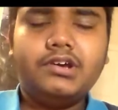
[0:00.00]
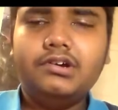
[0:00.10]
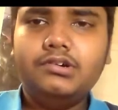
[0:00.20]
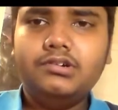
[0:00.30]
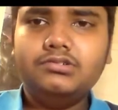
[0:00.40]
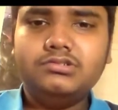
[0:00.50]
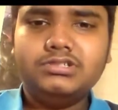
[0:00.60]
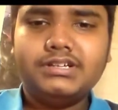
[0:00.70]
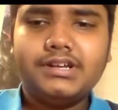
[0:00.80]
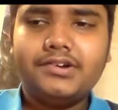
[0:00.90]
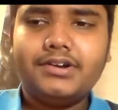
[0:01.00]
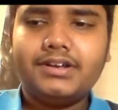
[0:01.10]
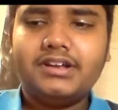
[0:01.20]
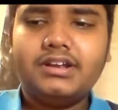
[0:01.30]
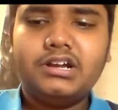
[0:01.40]
too
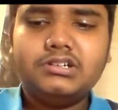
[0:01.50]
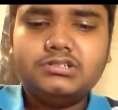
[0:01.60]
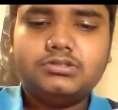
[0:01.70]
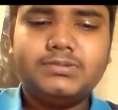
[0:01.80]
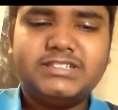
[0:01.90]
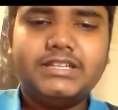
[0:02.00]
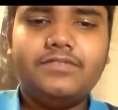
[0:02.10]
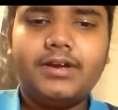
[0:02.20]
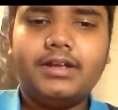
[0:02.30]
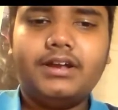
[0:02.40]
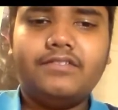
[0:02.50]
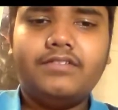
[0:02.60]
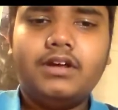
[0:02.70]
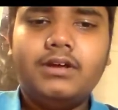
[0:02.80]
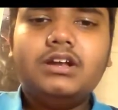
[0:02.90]
generic and not specific
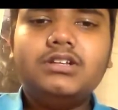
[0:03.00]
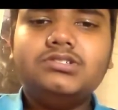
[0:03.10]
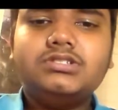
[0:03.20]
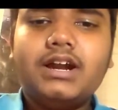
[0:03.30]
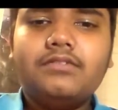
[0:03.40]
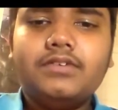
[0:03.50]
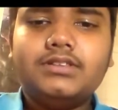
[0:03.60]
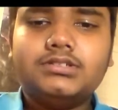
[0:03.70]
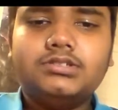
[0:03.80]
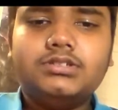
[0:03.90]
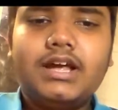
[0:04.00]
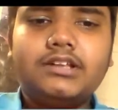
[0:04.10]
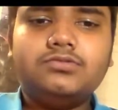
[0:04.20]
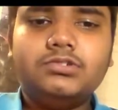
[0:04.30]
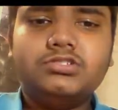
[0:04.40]
enough. So now let's start with the
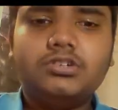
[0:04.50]
actual